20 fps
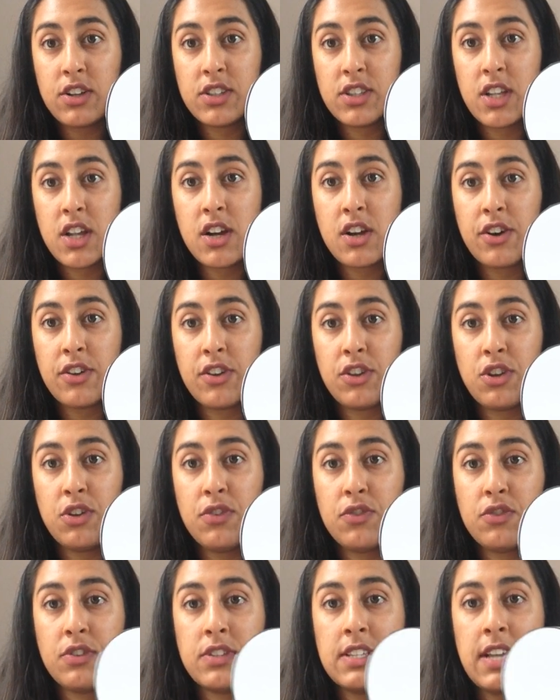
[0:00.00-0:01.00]
circle that you
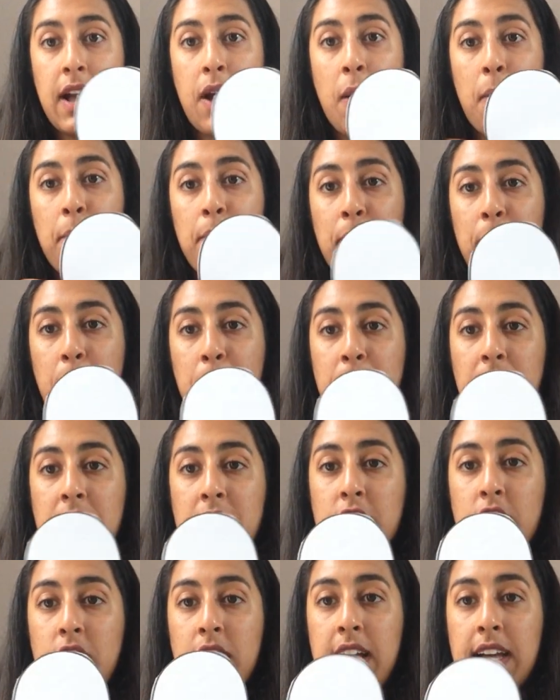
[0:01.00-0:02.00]
cut out and pop it
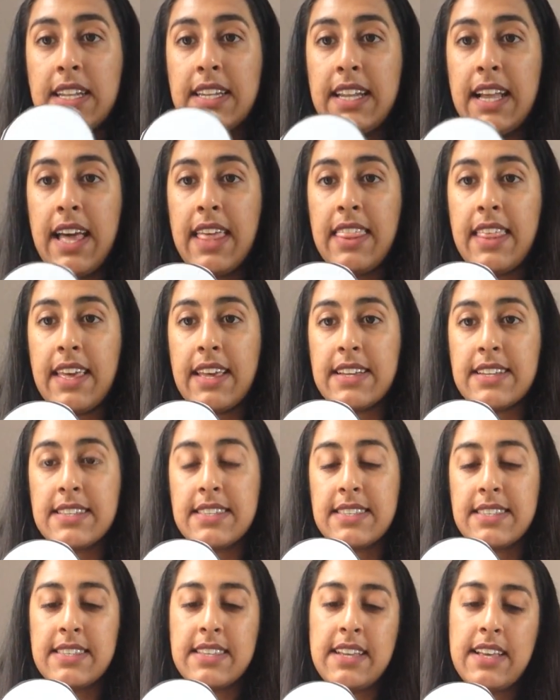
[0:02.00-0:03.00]
in your hand like
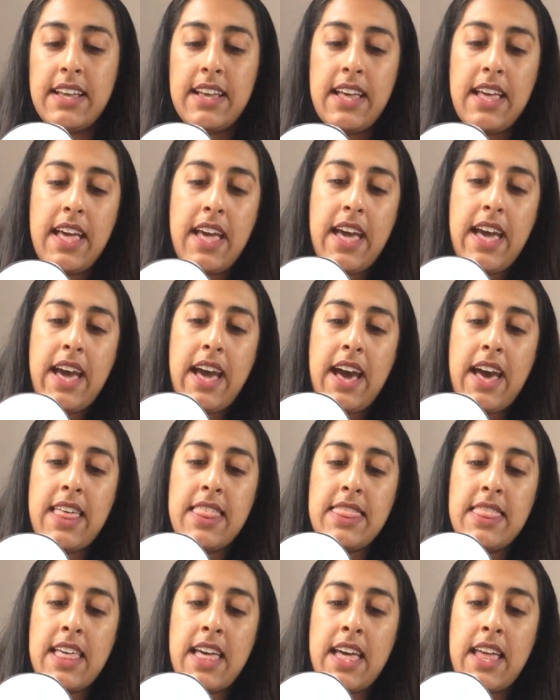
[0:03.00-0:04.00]
this,
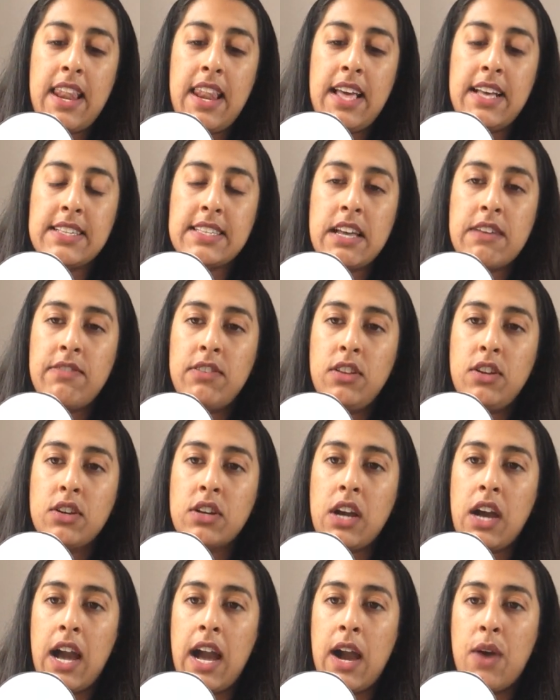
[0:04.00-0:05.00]
and then let's have a look
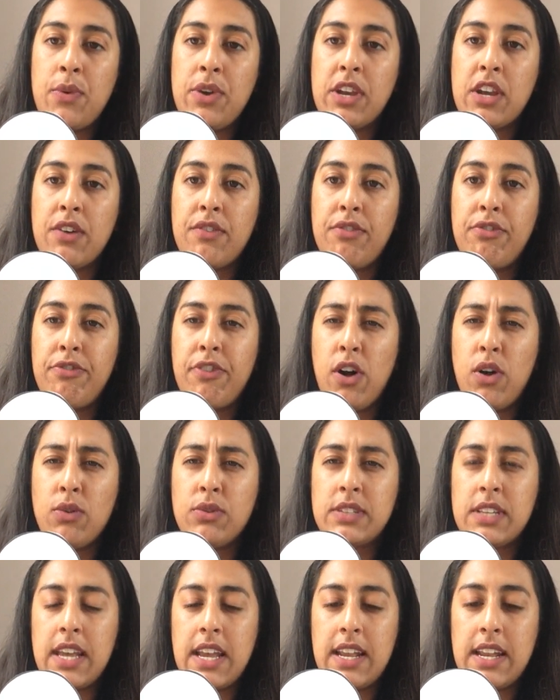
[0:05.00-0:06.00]
at how we can
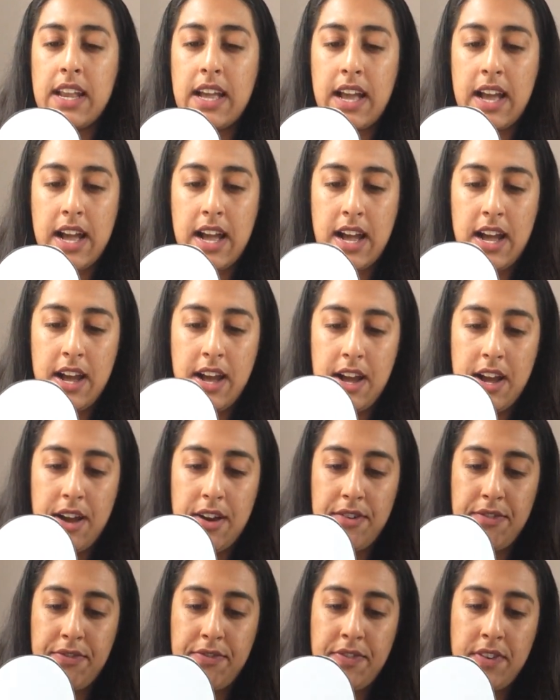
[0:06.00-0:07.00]
fold it in half.
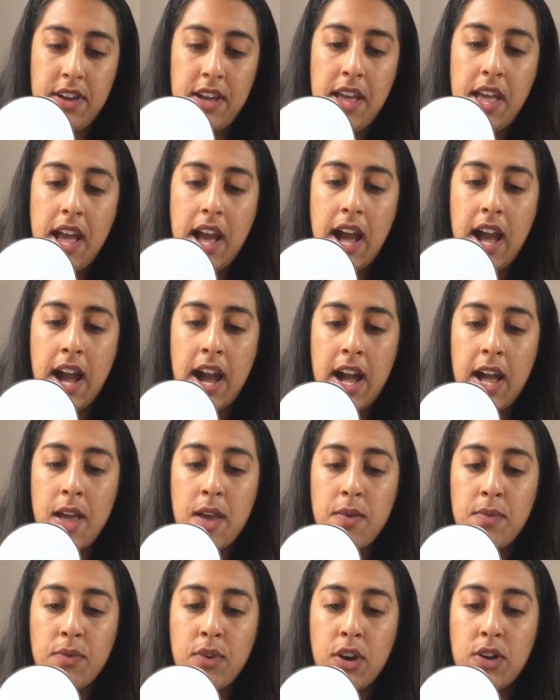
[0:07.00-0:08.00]

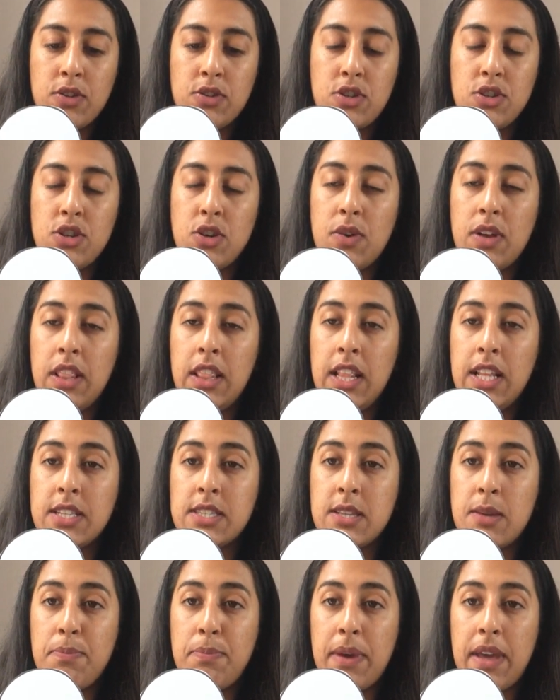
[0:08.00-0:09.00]
I'm going to do a
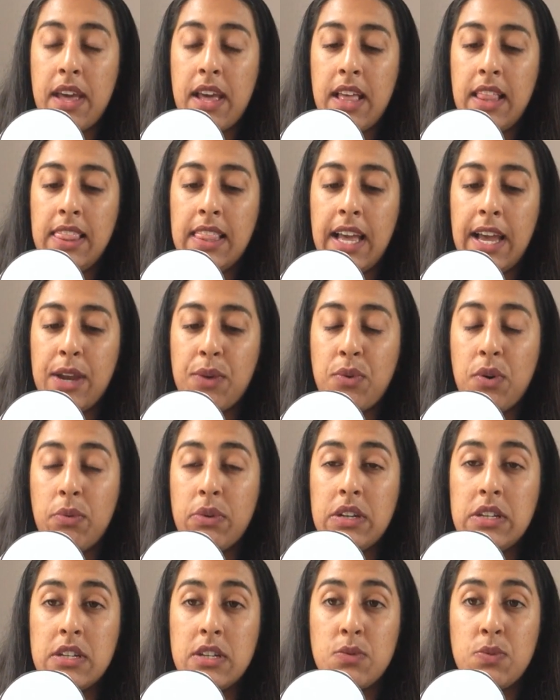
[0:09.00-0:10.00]
little bit like what
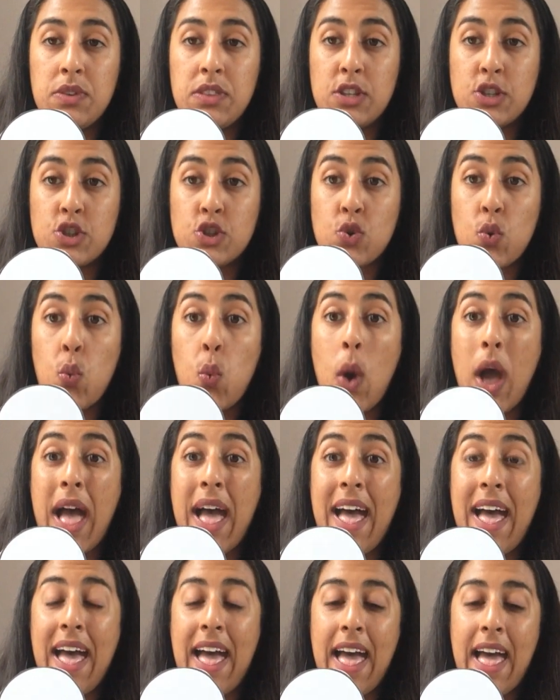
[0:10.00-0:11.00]
we did with the
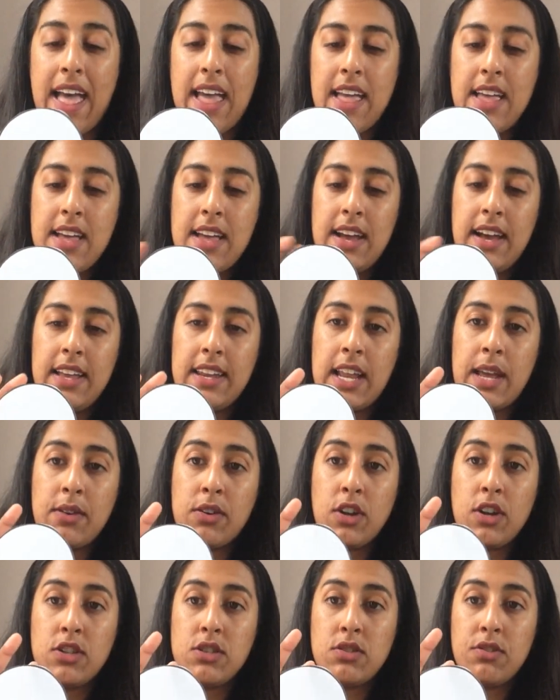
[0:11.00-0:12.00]
square, and I'm
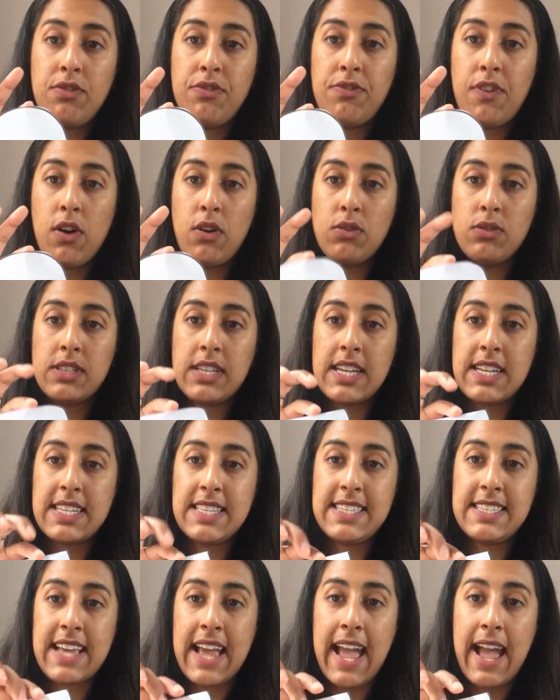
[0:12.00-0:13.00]
going to fold
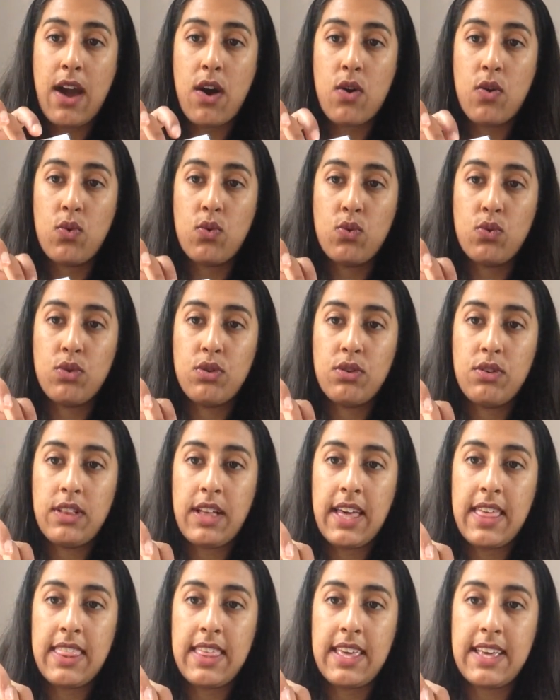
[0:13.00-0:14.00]
it down
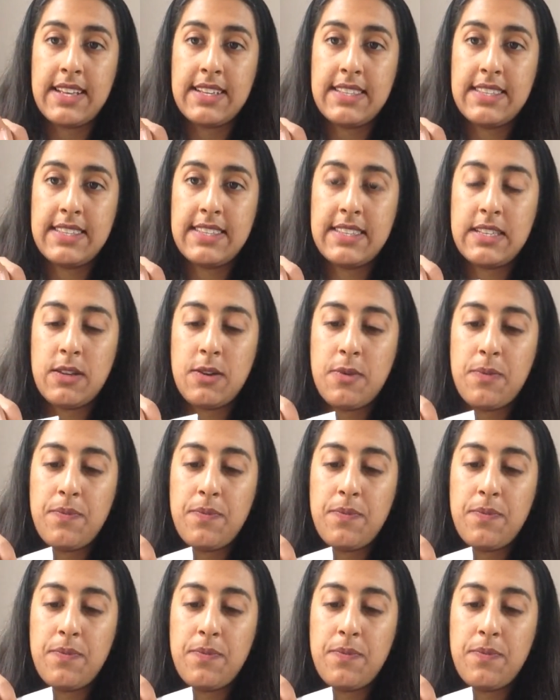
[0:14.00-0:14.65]
like this.